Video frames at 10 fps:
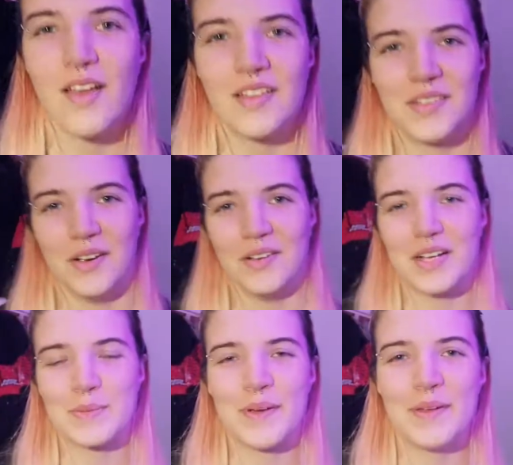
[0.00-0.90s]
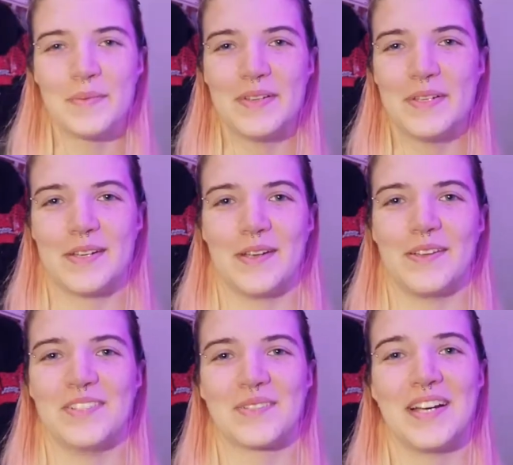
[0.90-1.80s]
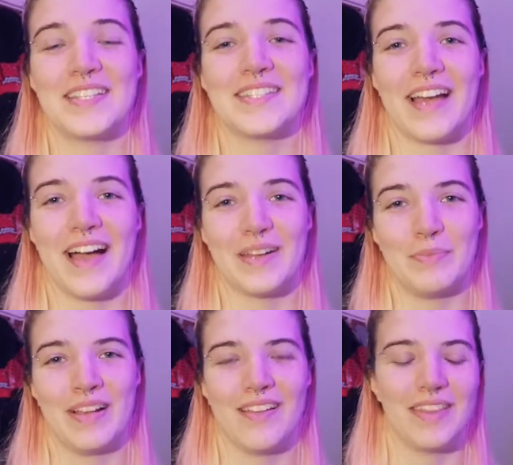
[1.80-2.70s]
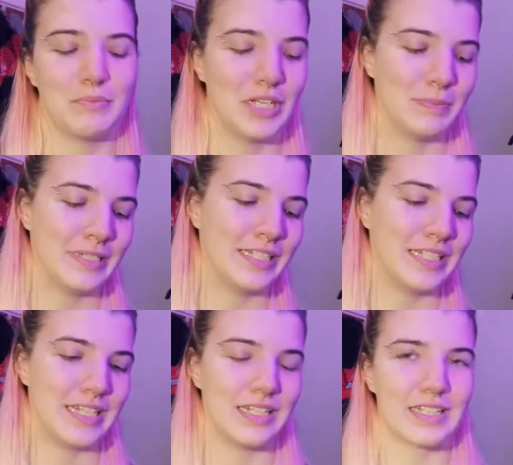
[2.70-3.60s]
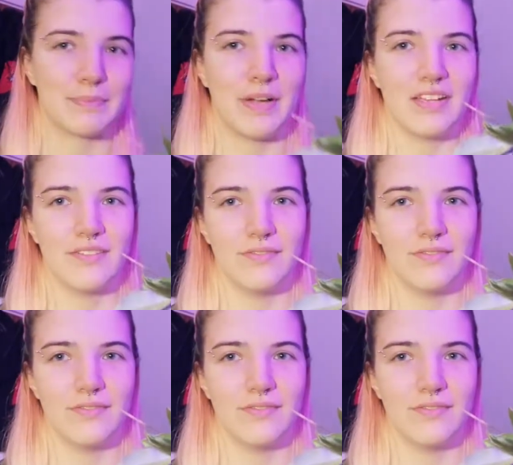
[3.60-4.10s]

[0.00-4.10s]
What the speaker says: So the next plant I'm going to show you is quite a sad plant at the moment, and it's my